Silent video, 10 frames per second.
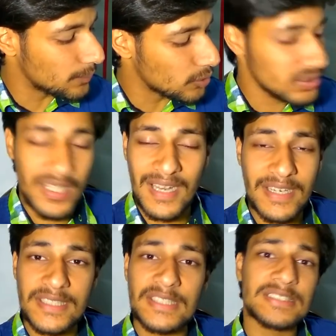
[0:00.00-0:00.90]
put the
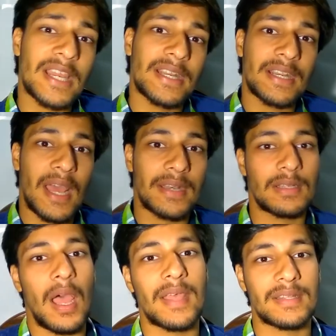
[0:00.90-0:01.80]
LEDs inside it and
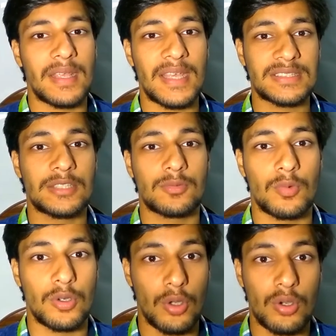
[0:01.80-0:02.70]
I guess it
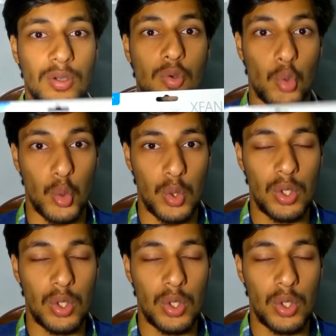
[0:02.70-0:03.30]
would look cool.